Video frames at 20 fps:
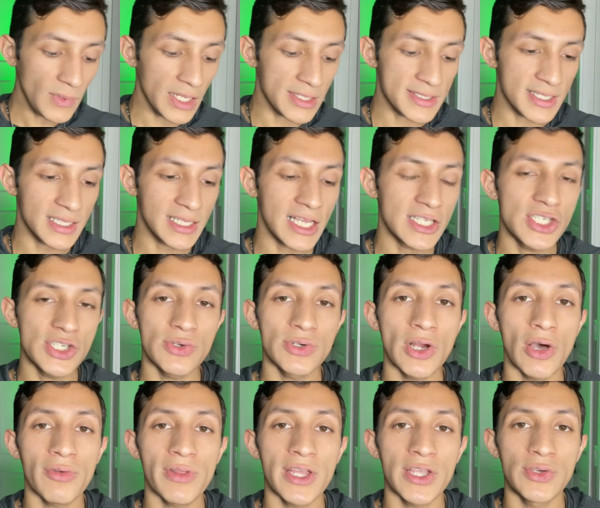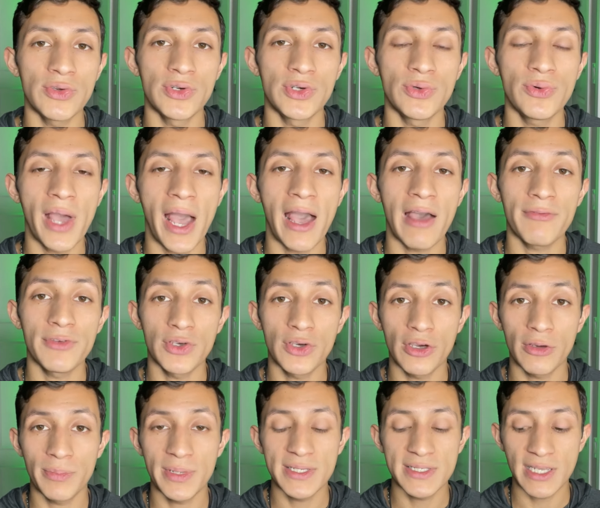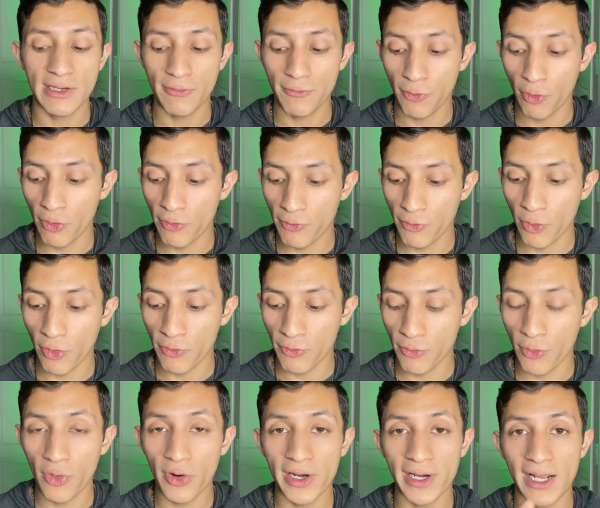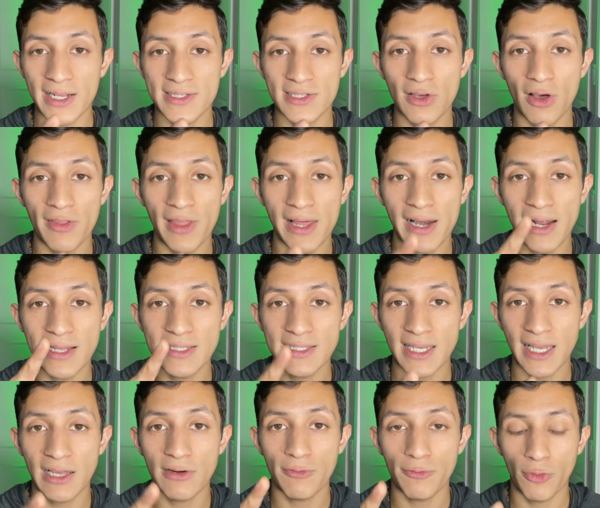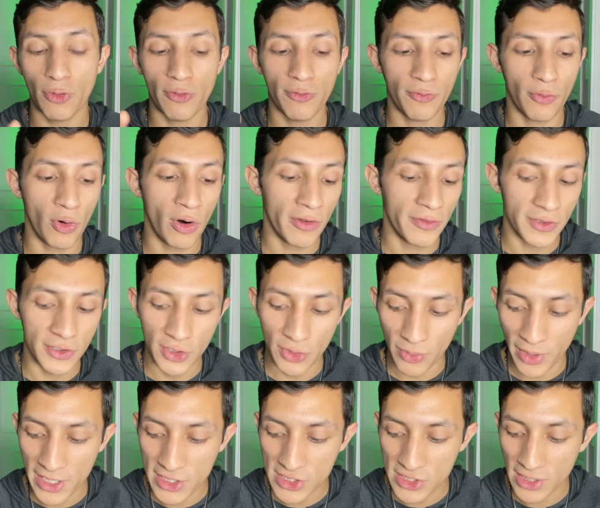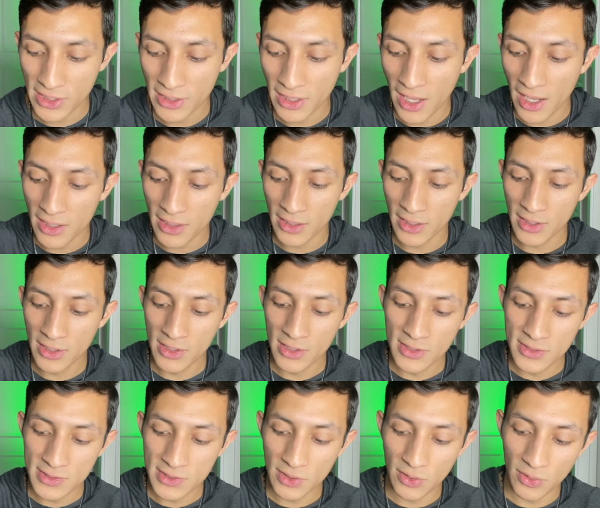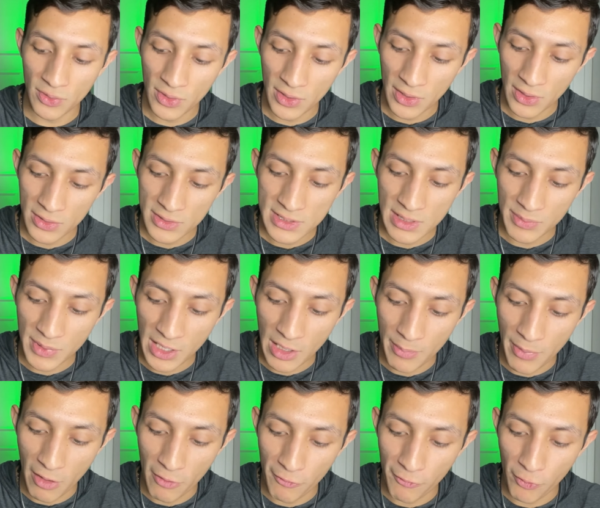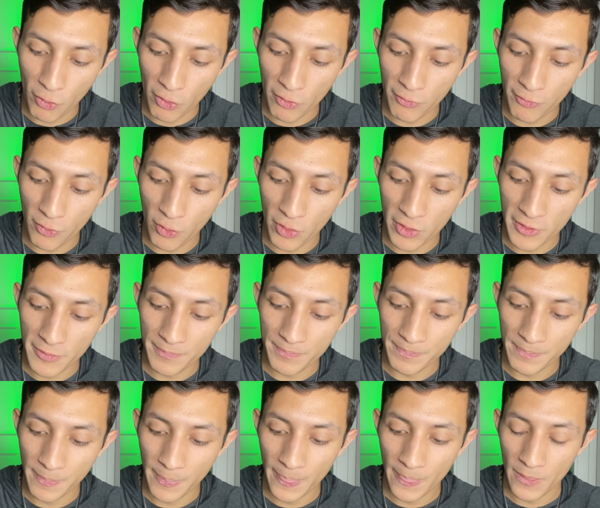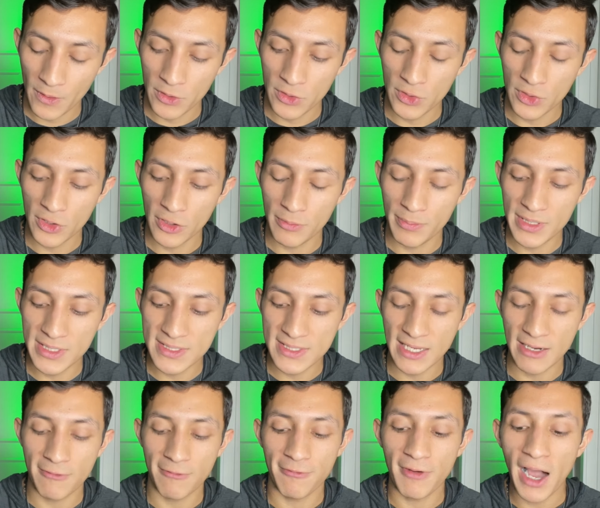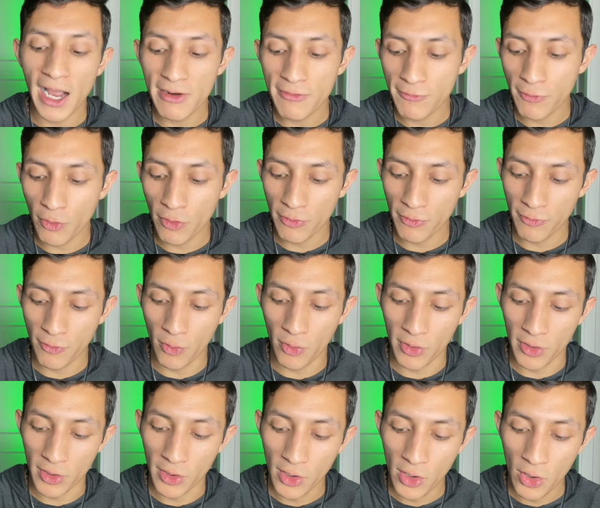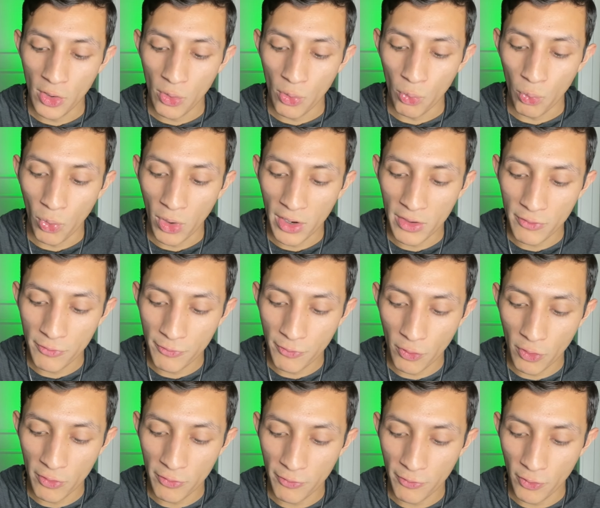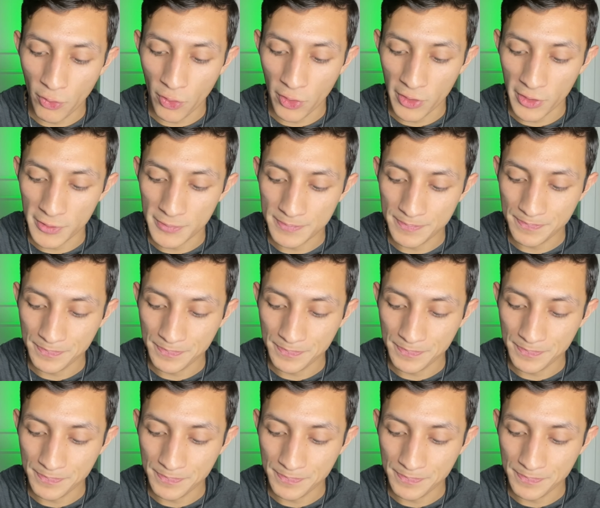to let you know that you do have, you could be seeing 444, and I saw that at 1044 on the duration clock. So something about 44. You could be seeing 544, 144,